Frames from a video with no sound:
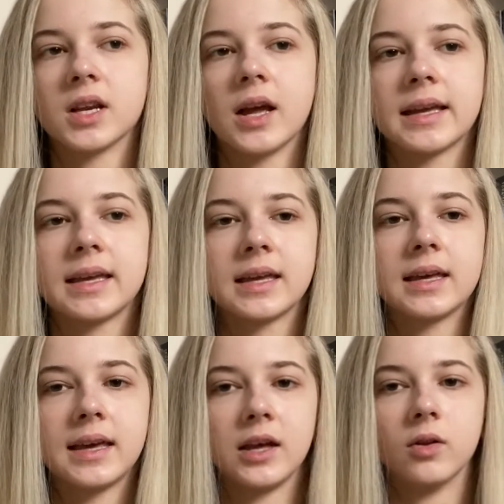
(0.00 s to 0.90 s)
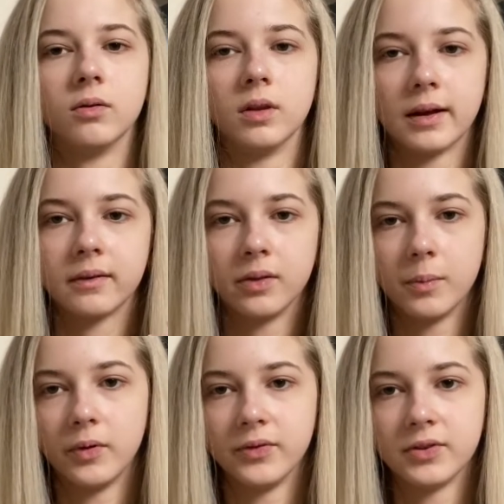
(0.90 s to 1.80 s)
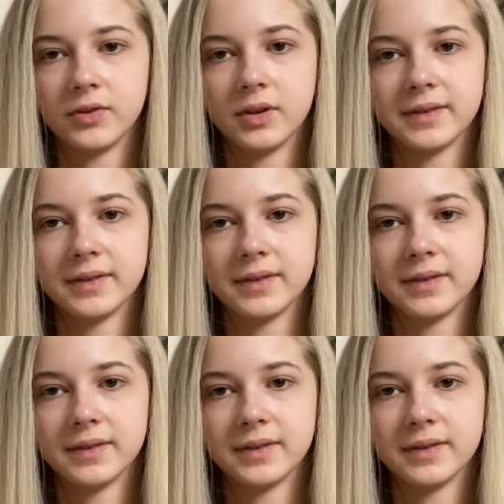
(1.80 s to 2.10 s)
like kill like the monsters.